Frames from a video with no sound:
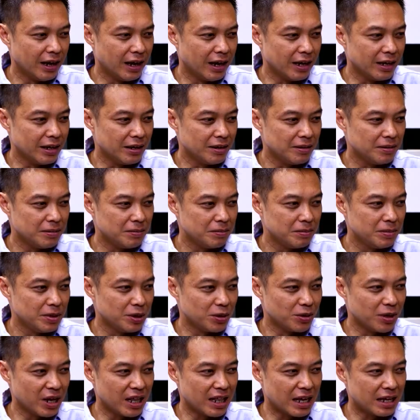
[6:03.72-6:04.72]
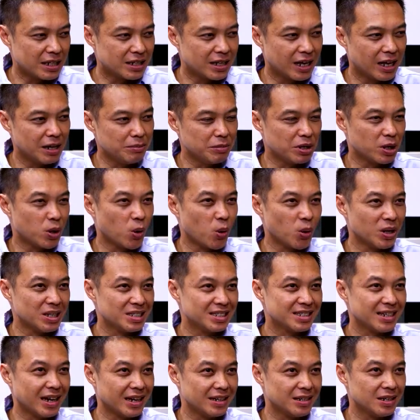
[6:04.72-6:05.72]
I, you know, at that time it
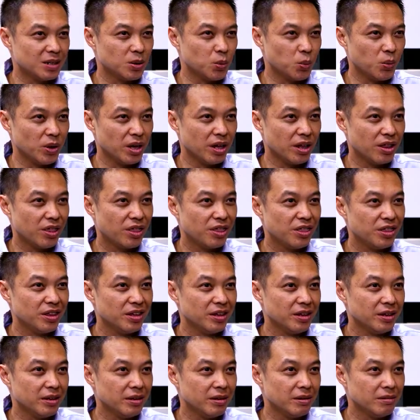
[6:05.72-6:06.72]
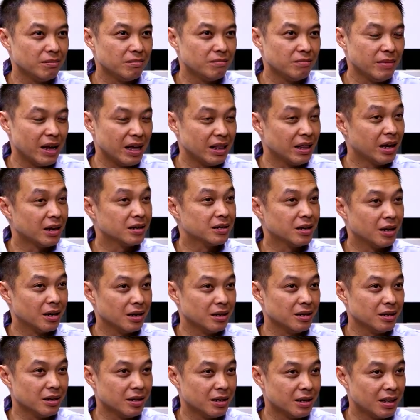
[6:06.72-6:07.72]
coincided with the at that
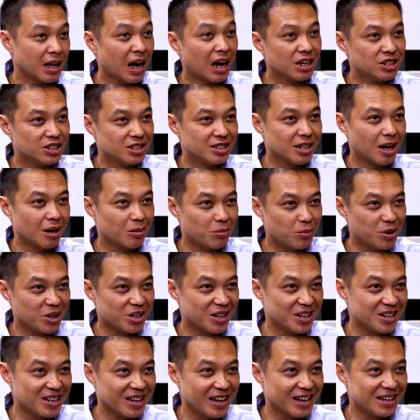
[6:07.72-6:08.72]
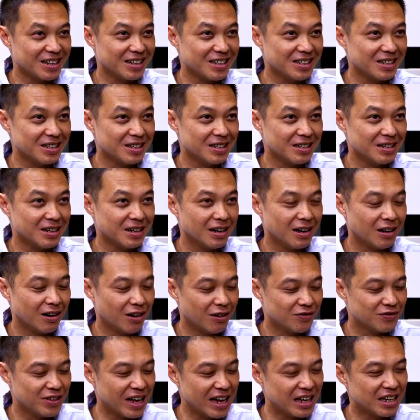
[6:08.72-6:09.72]
time the largest outbreak in dengue uh,
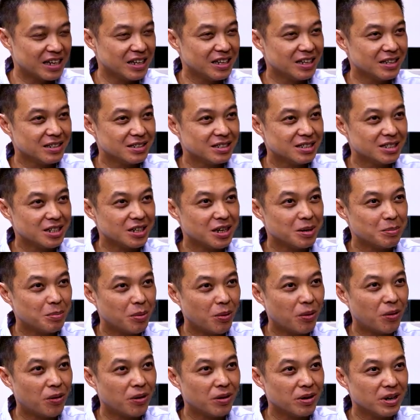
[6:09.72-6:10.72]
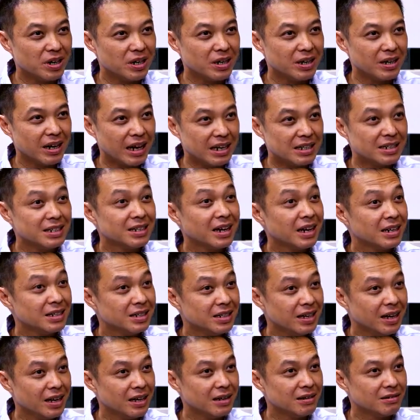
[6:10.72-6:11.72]
of dengue in Singapore in
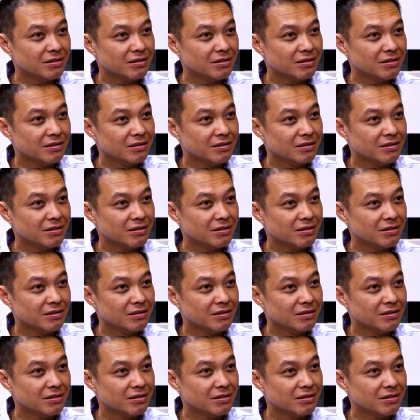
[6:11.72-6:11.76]
1998.